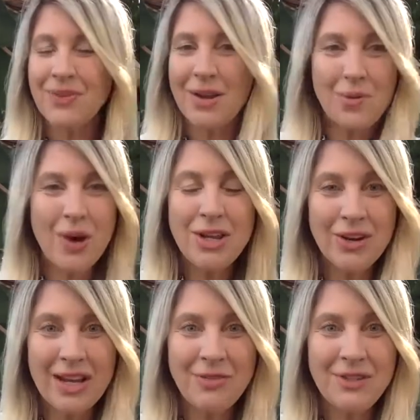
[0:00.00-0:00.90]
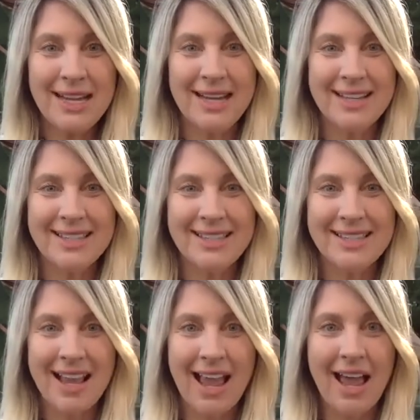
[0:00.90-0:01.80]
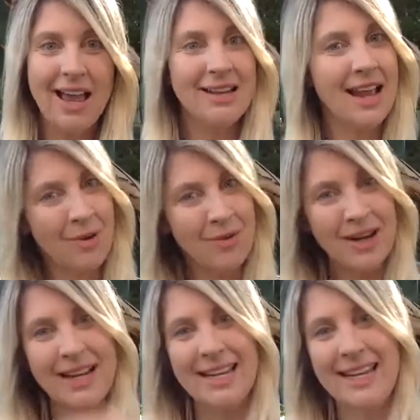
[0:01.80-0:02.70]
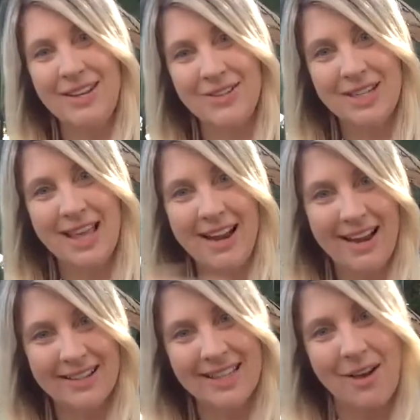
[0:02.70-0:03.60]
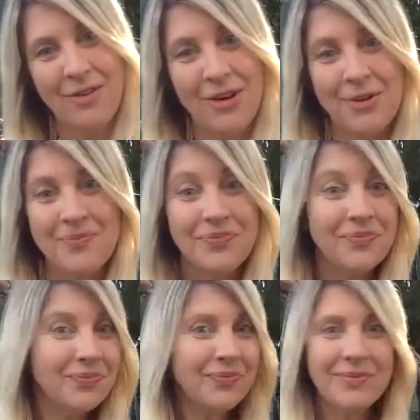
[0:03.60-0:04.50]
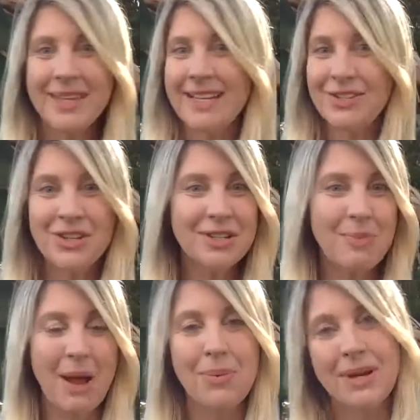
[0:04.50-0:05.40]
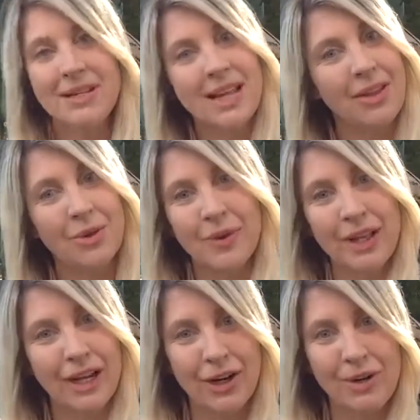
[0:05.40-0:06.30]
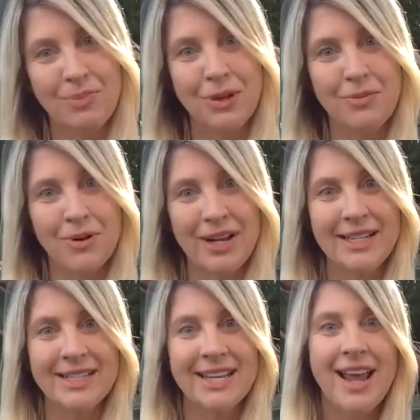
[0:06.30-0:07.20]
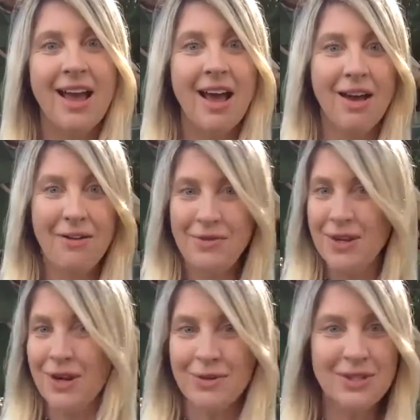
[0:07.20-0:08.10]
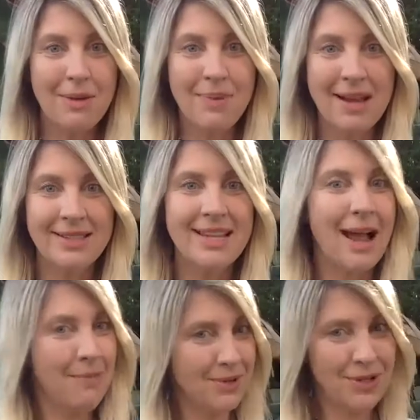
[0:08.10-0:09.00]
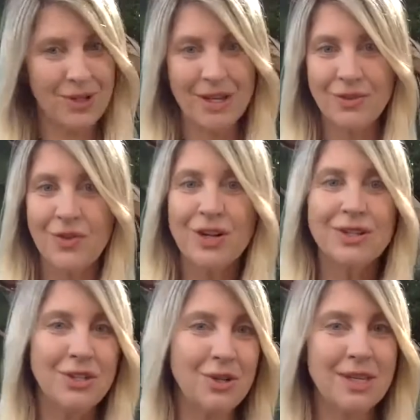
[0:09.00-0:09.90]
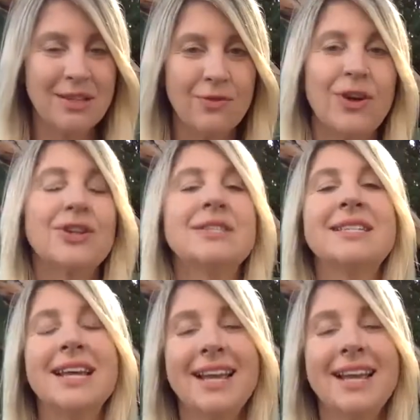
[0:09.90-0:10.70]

what your gift is, and how we're going to get you to that next level. Is just about putting together really a good blueprint of, step by step. Do this first,